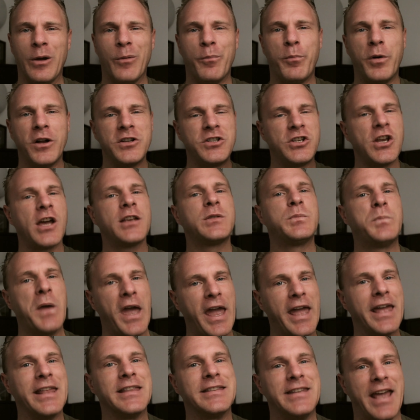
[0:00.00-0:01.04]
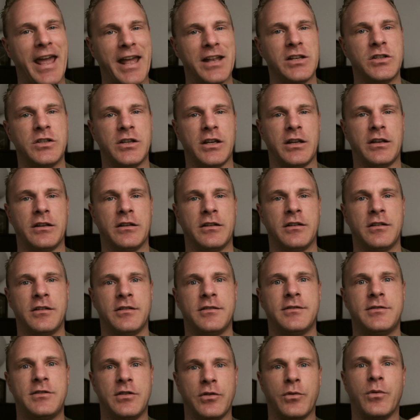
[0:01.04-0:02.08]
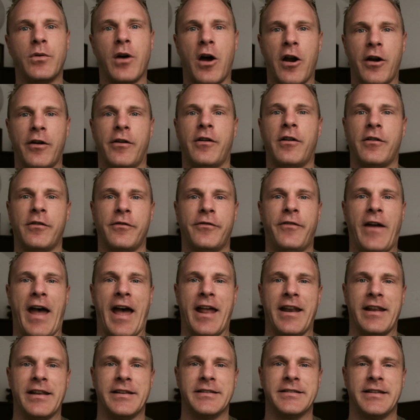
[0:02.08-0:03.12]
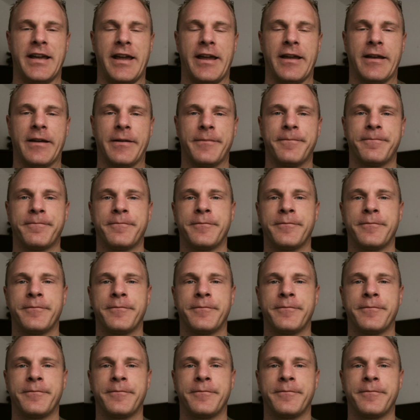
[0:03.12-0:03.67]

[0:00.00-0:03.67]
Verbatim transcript: but just pay attention to our fat intake.